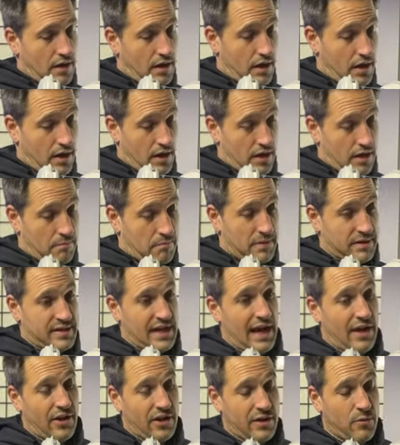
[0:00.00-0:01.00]
a
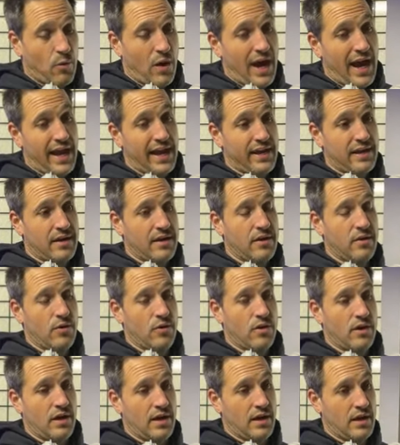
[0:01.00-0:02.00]
metallic white
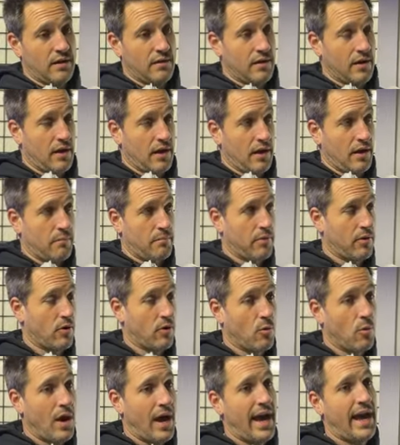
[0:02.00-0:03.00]
or a, a pearl
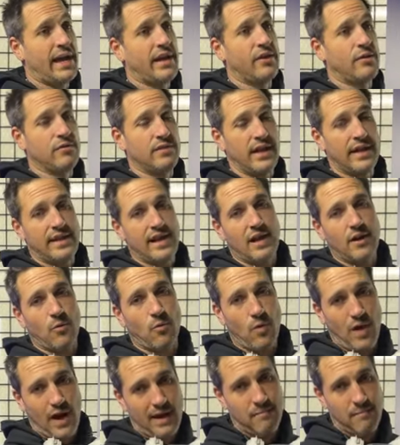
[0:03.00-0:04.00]
white, you lay down a
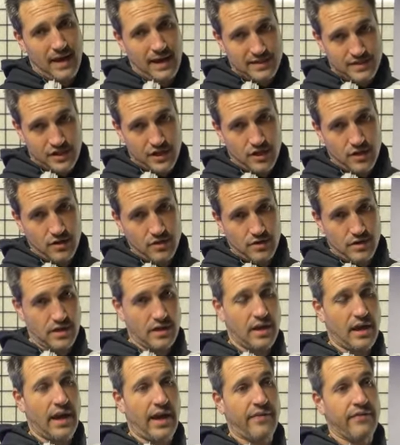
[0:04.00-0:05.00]
white base coat
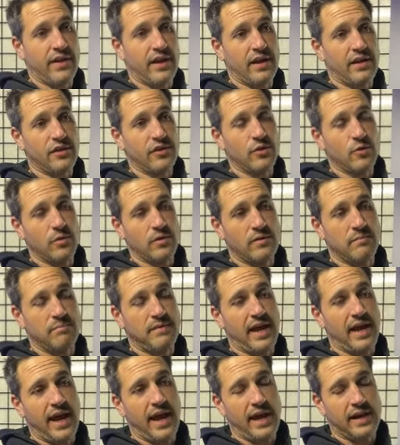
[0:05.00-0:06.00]
and then you would
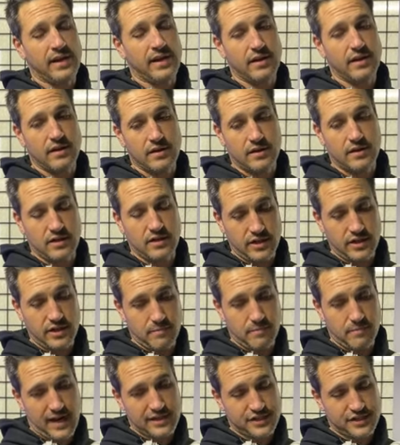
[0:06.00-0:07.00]
take clear
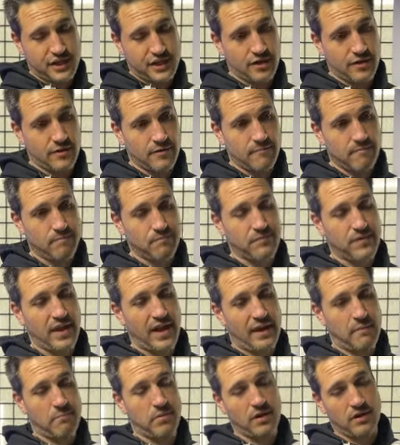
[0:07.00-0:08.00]
base coat
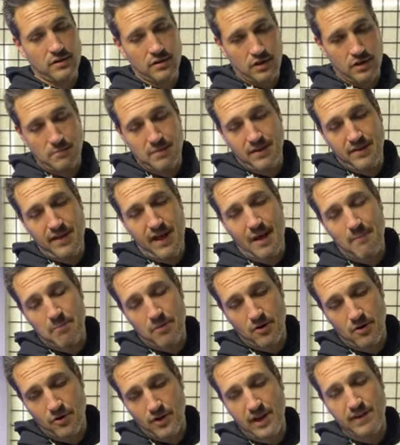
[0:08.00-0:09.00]
and put a little bit of that
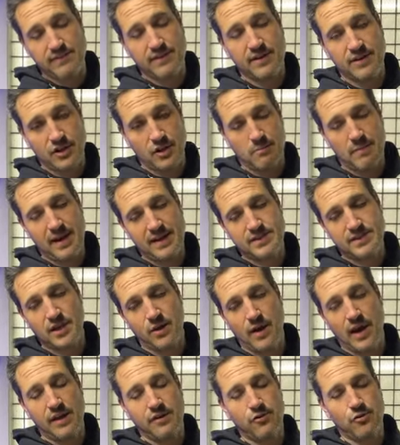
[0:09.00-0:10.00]
pearl in the clear base
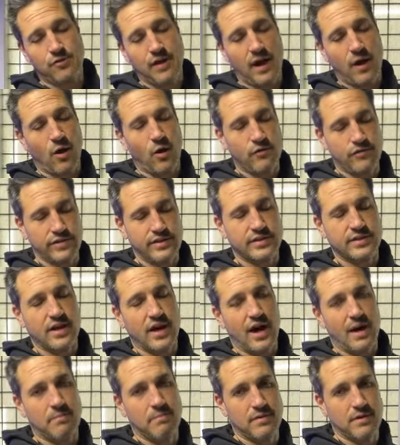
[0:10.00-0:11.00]
coat and do that over the
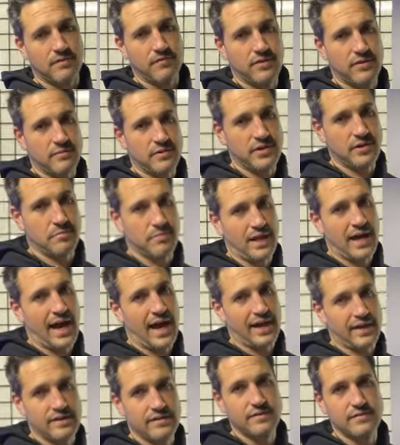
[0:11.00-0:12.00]
top of the, your
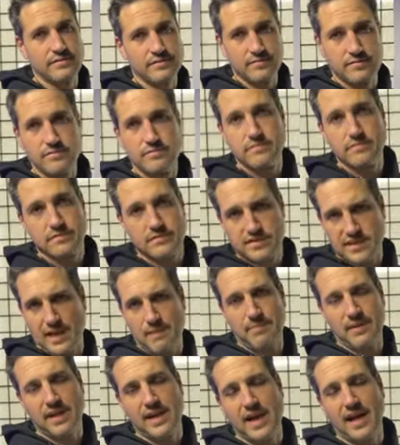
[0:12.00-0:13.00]
black. Same
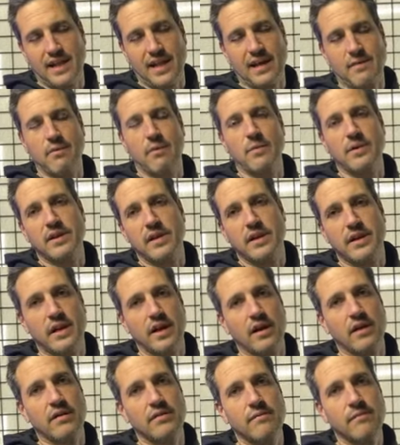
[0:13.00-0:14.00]
thing kind of like what we did
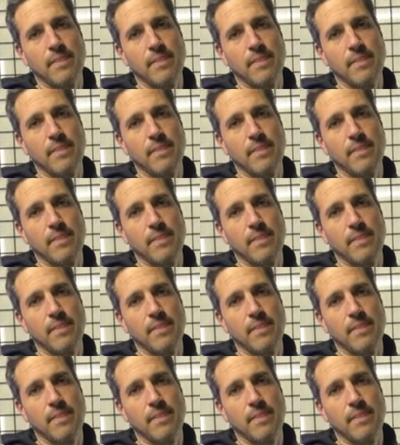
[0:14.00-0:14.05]
here.